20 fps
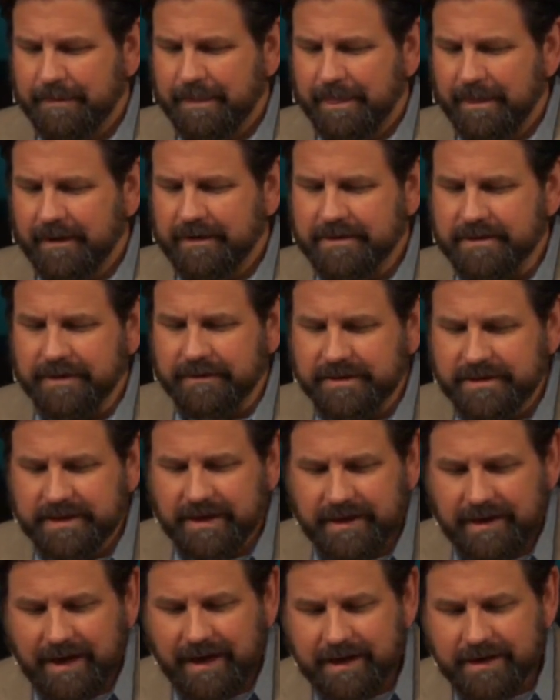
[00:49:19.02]
Listen, if
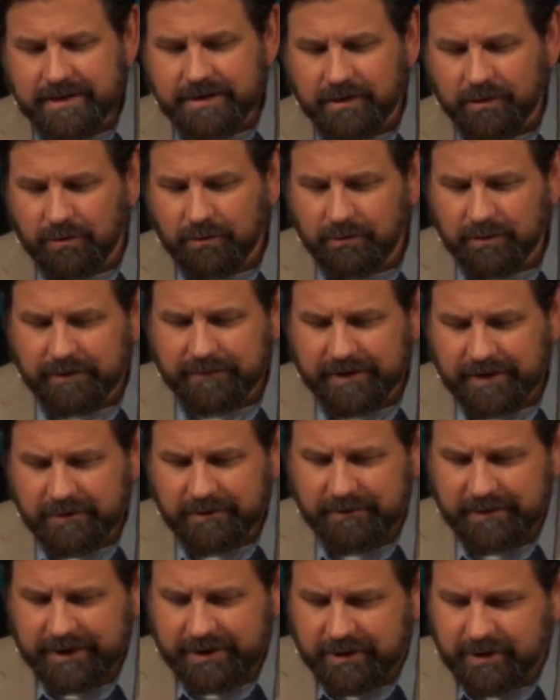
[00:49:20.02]
sin has a hold of
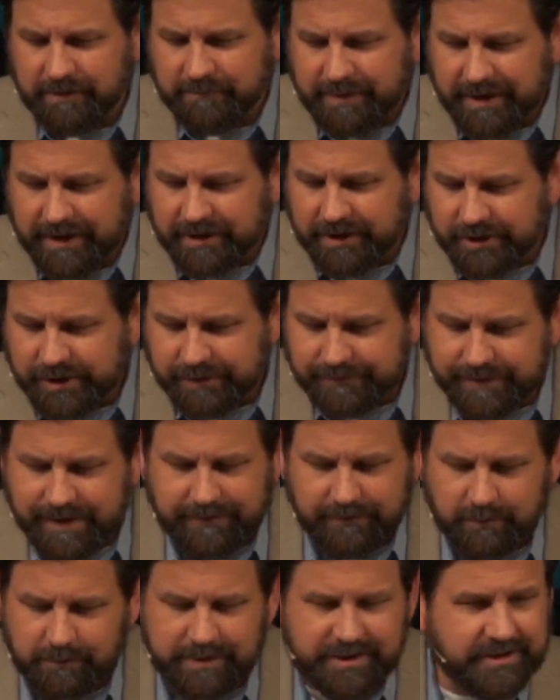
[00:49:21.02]
you, it could be that you've
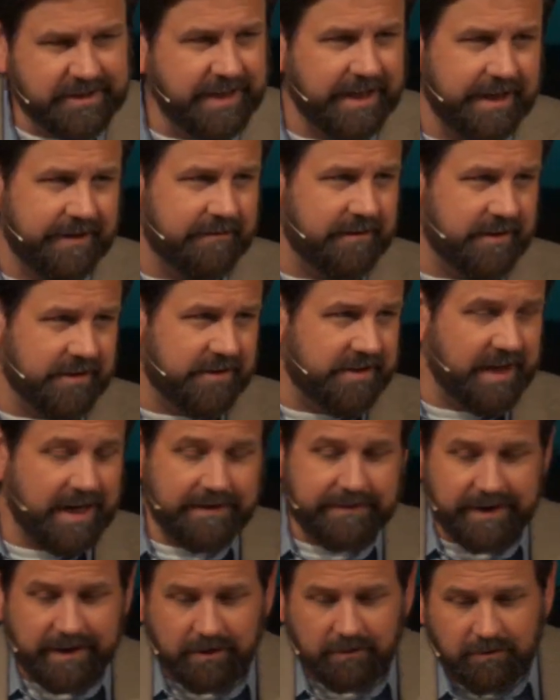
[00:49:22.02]
never received the
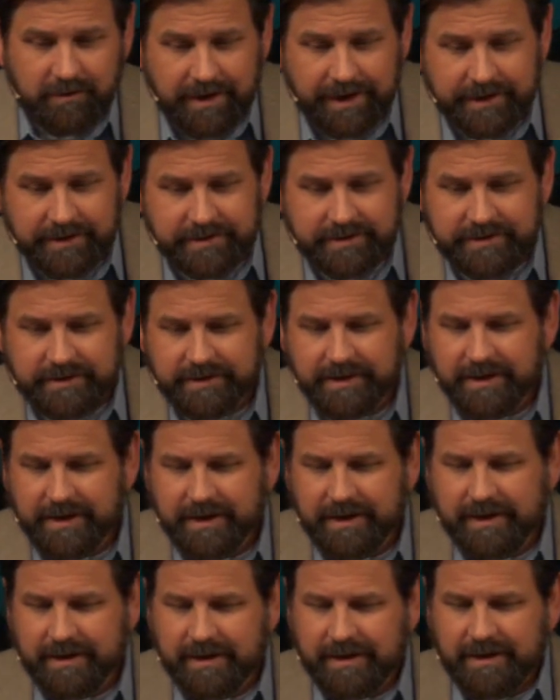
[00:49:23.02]
saving grace
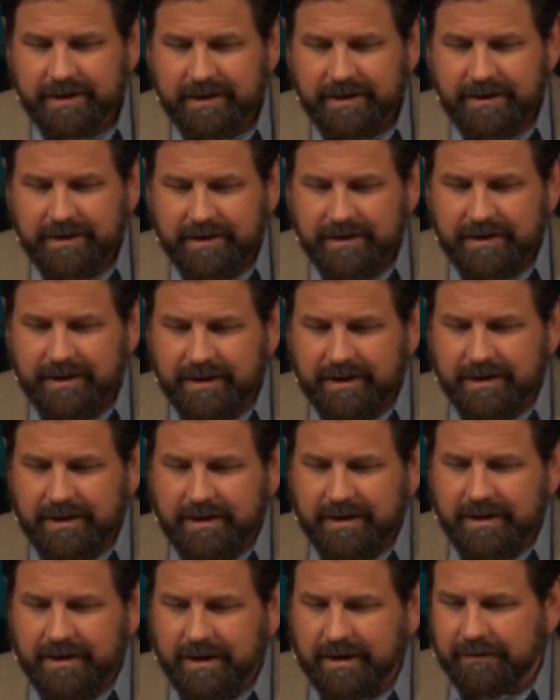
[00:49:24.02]

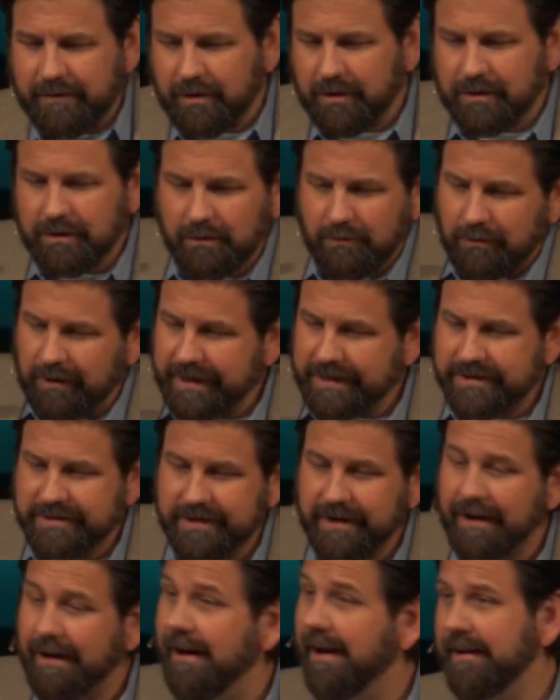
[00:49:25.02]
of our glorious
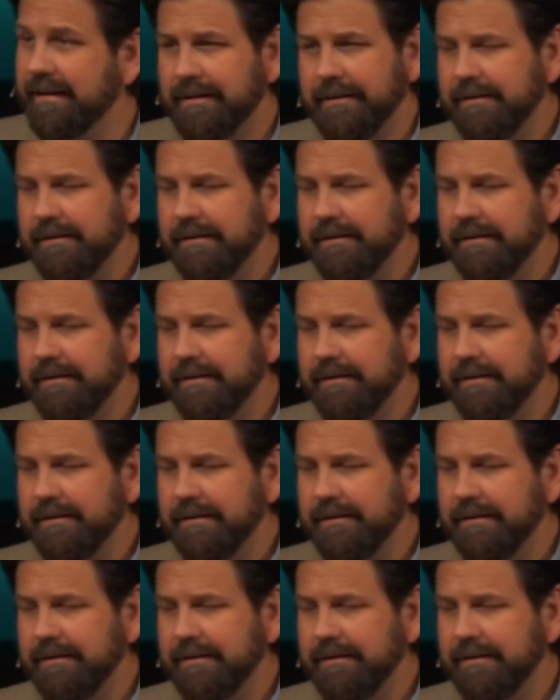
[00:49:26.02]
God.